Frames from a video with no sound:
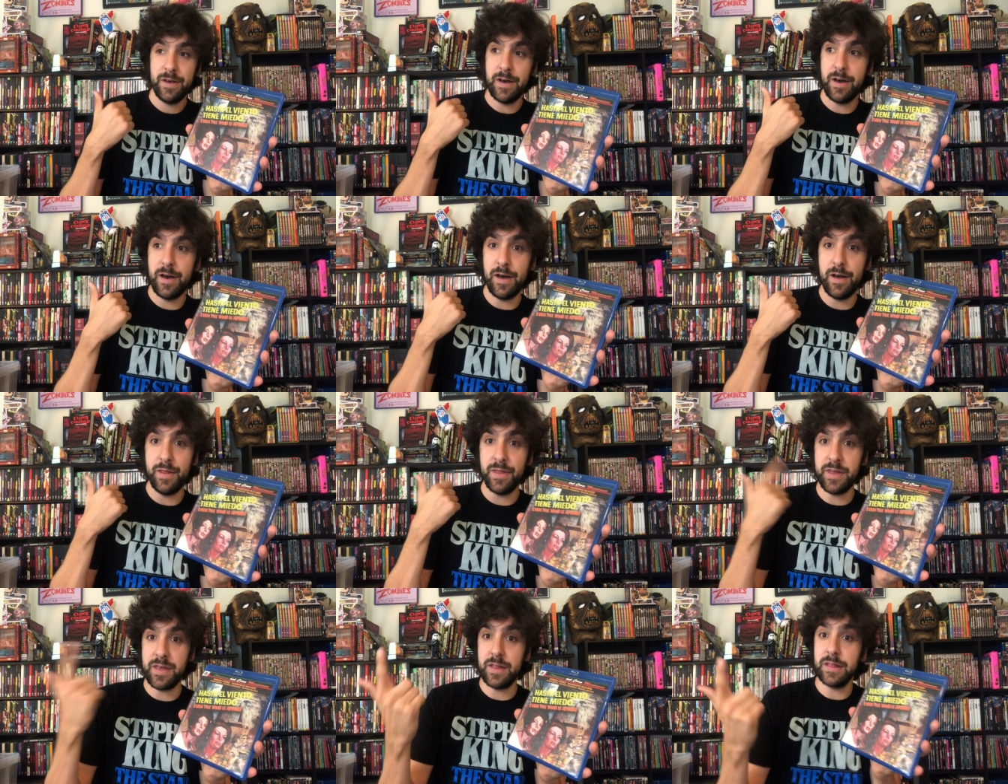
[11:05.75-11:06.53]
uh,
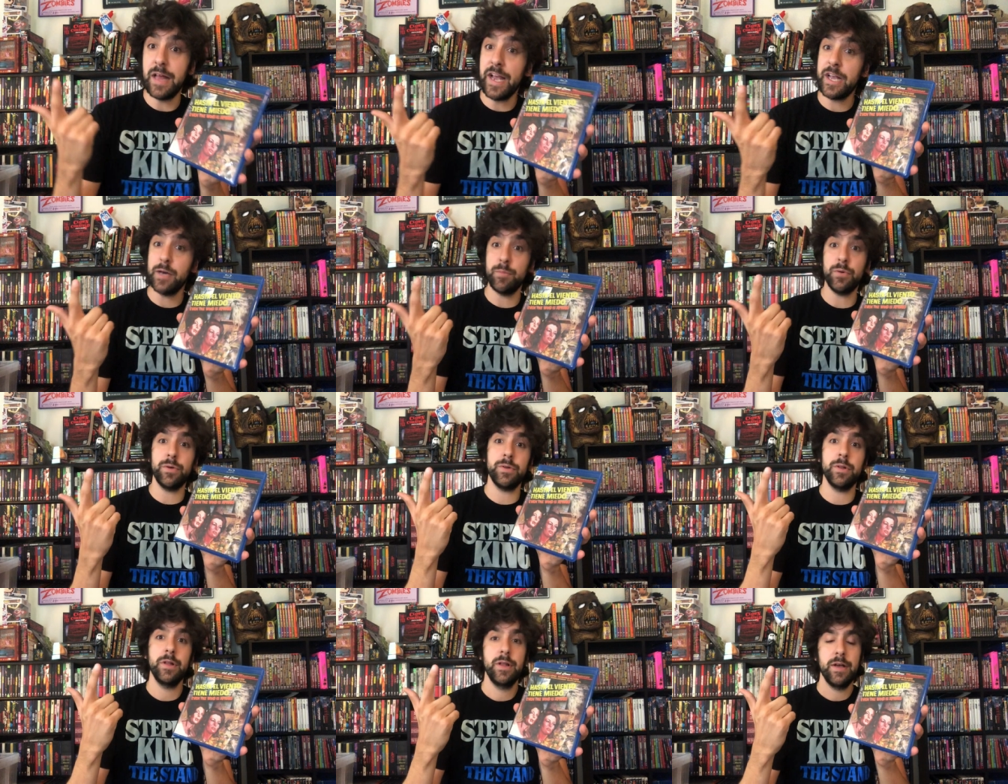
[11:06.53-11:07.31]
the
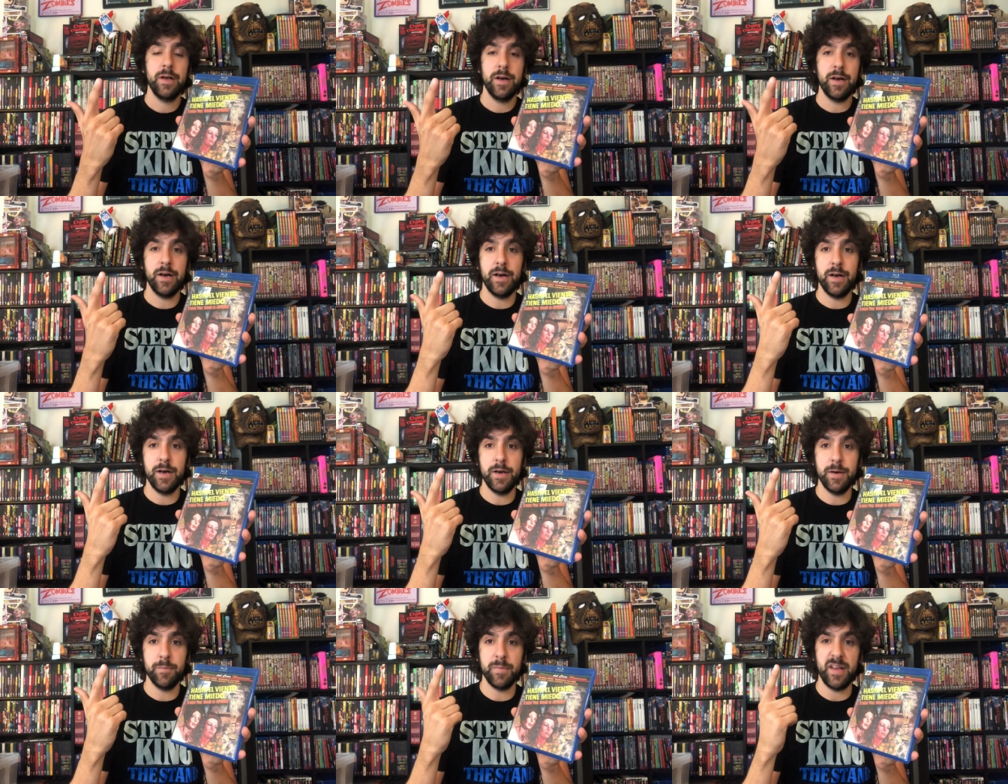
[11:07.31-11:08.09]
likable
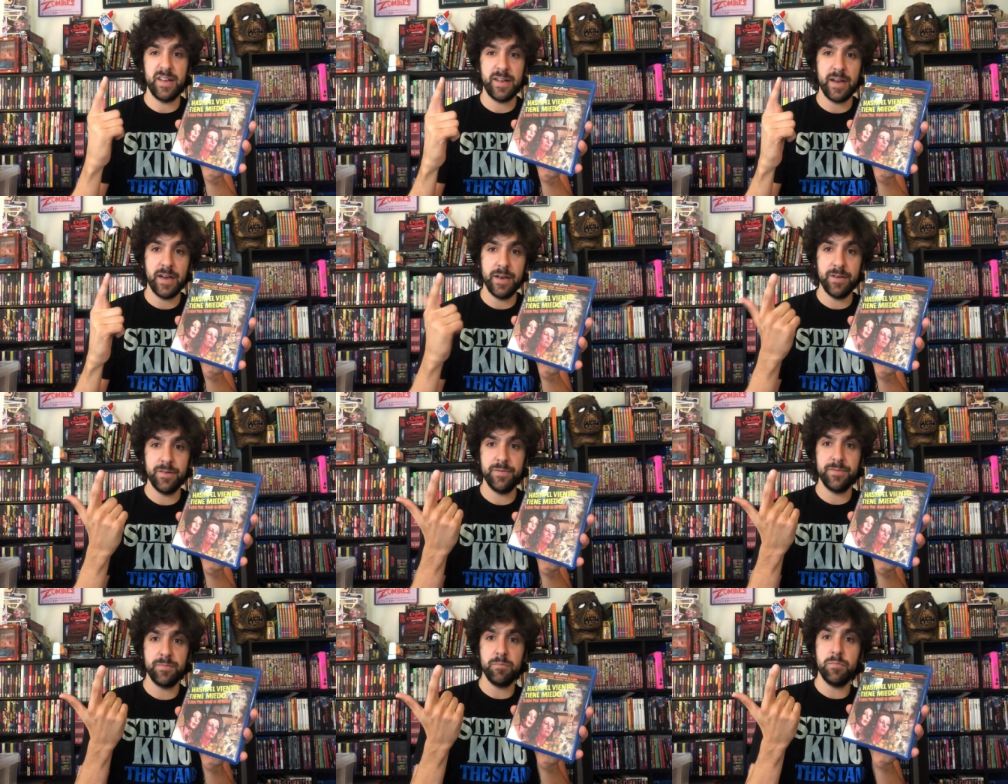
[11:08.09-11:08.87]
um, and kind
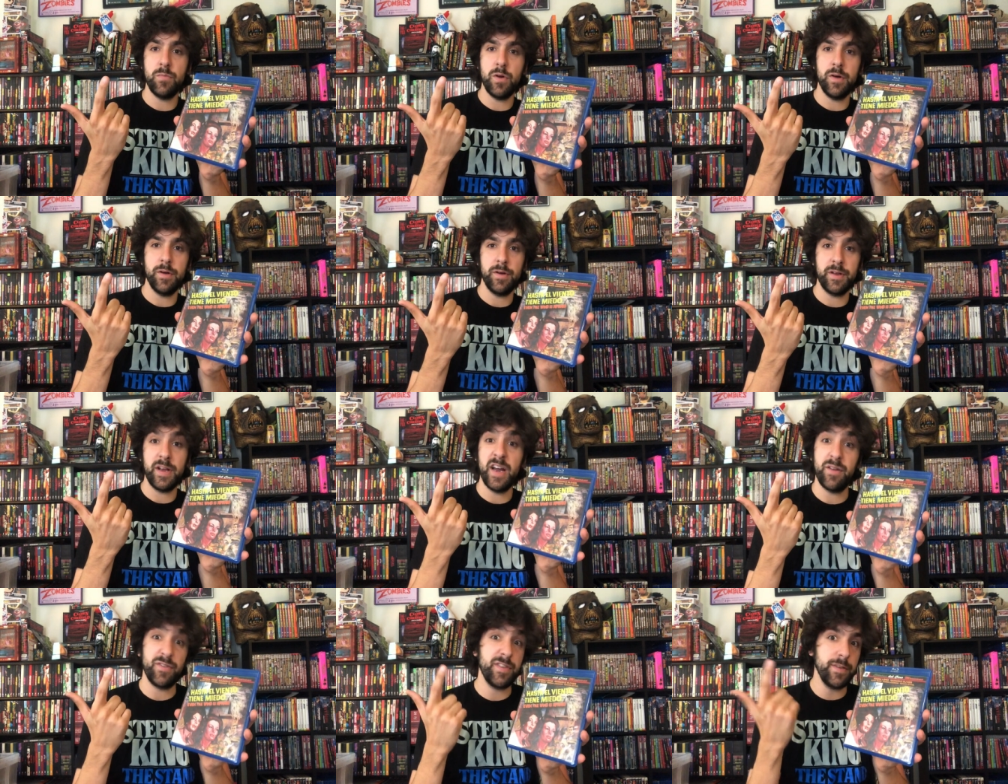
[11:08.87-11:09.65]
of uh,
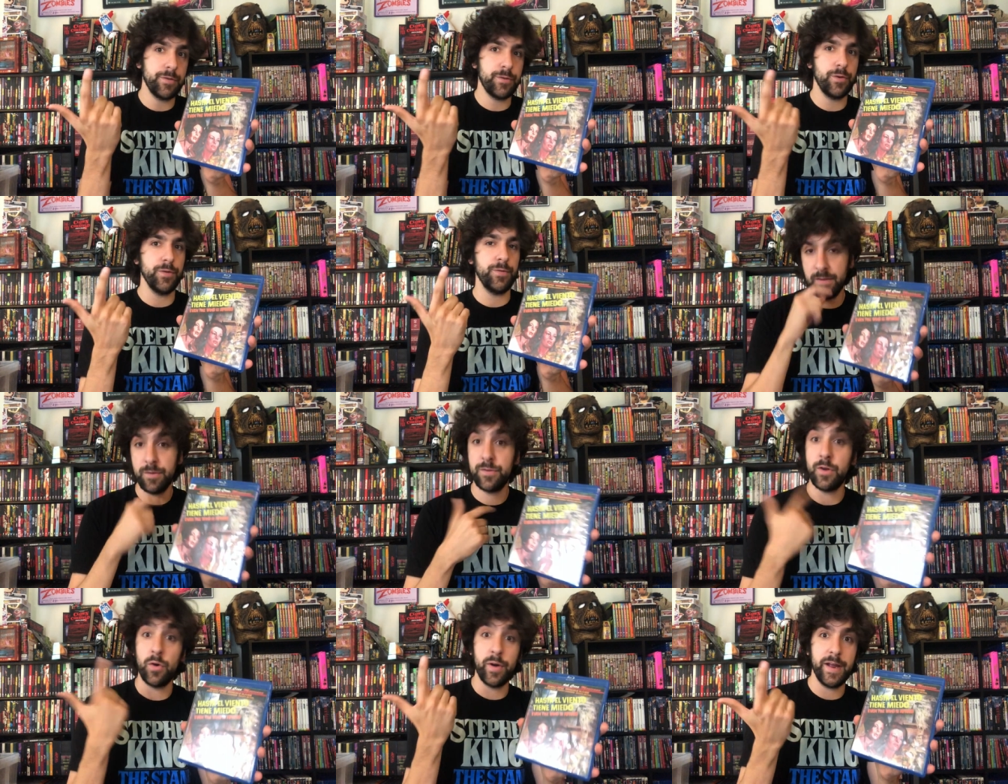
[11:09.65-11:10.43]
kind of sister
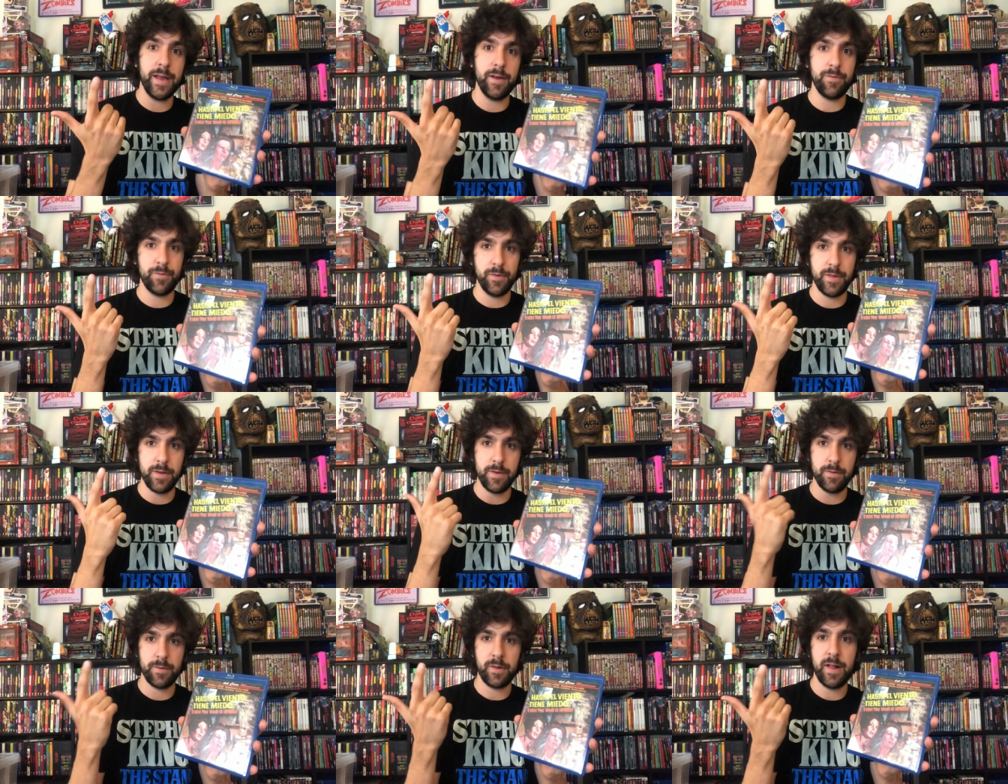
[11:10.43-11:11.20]
surrogate for
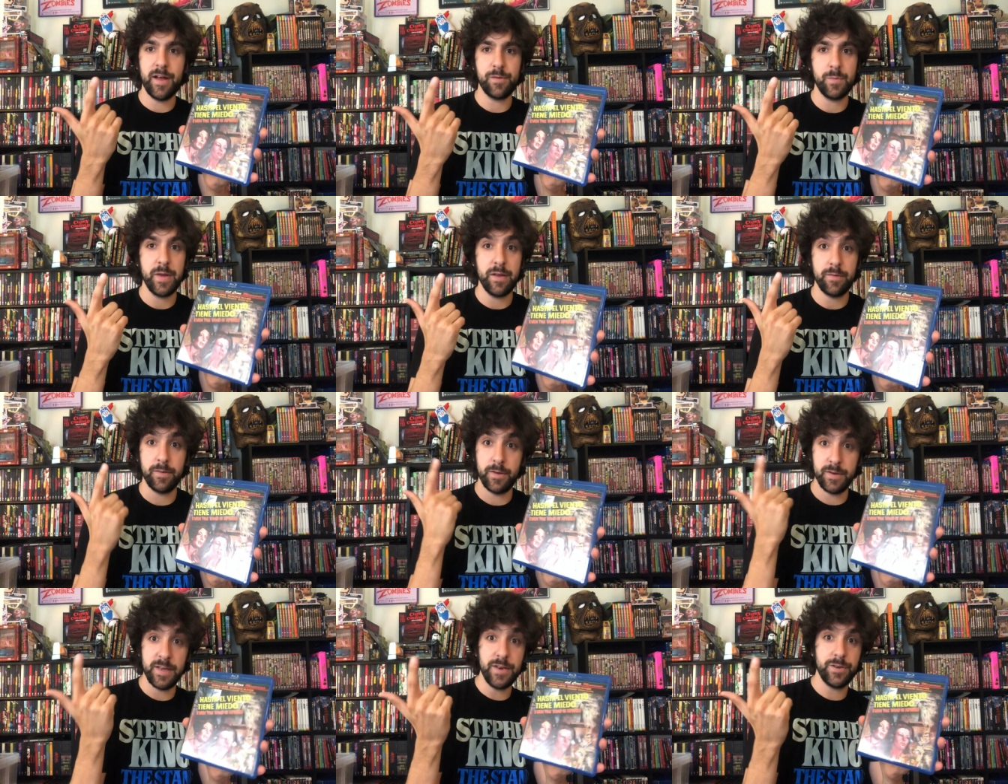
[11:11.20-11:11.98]
these classmates,
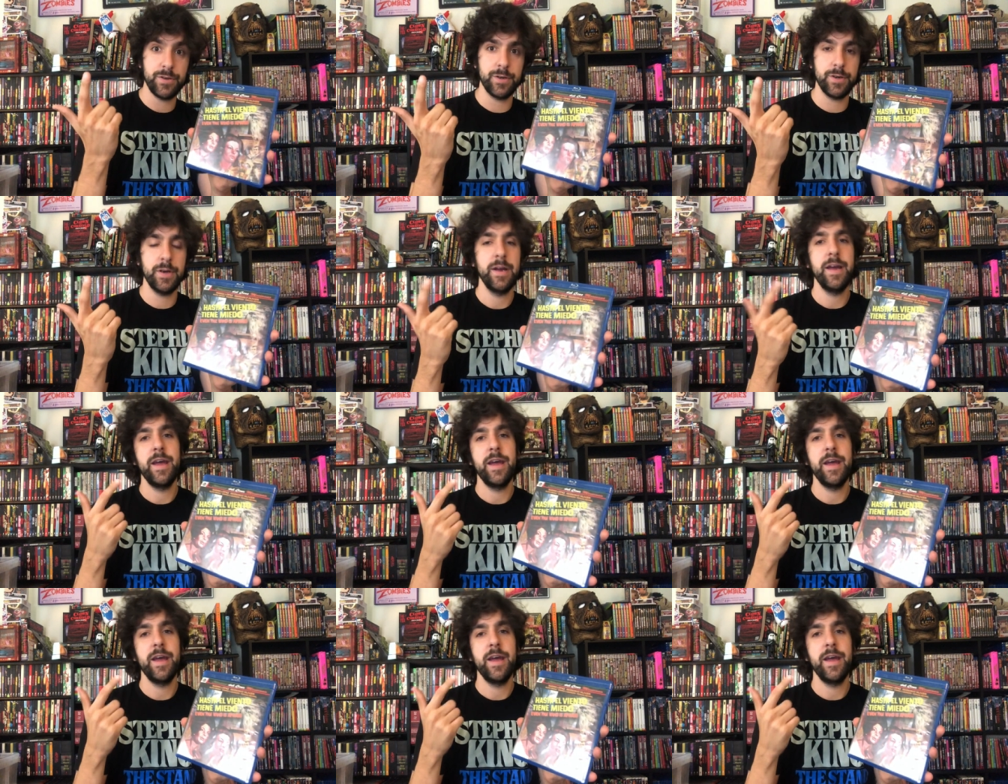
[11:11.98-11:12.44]
the teacher,